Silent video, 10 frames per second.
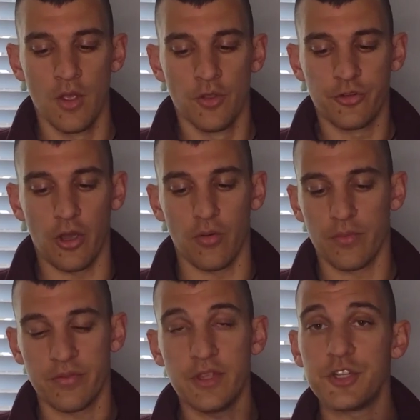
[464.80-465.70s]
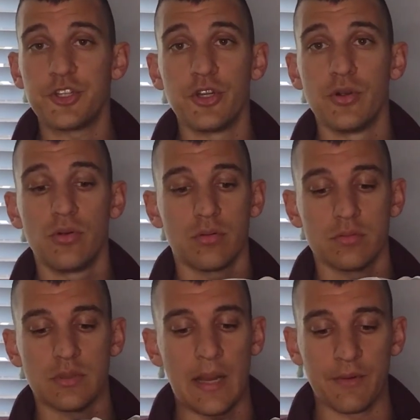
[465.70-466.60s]
So this shoe,
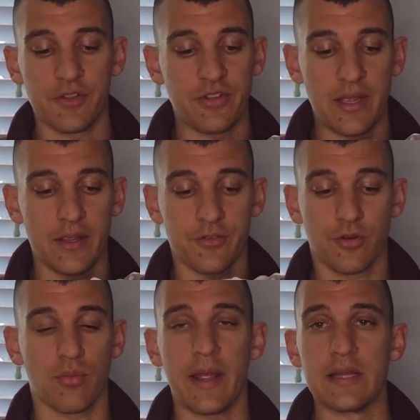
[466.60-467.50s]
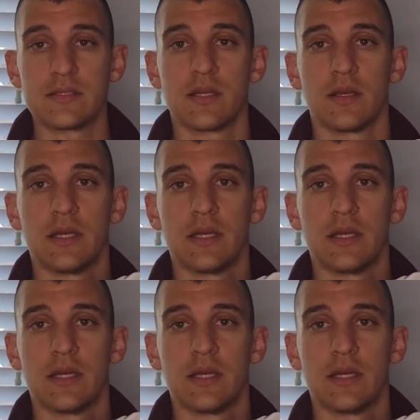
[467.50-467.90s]
I'm going to say, is great.